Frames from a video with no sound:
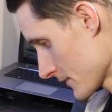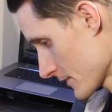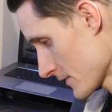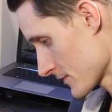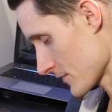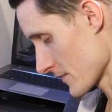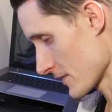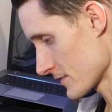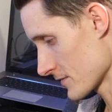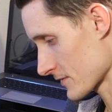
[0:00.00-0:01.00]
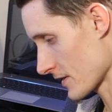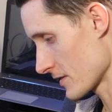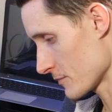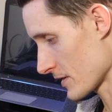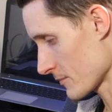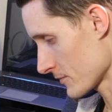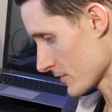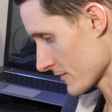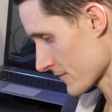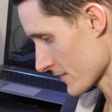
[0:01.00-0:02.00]
Alright, so they just kind of pop
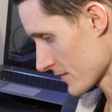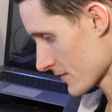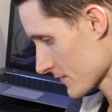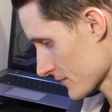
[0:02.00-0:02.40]
off there.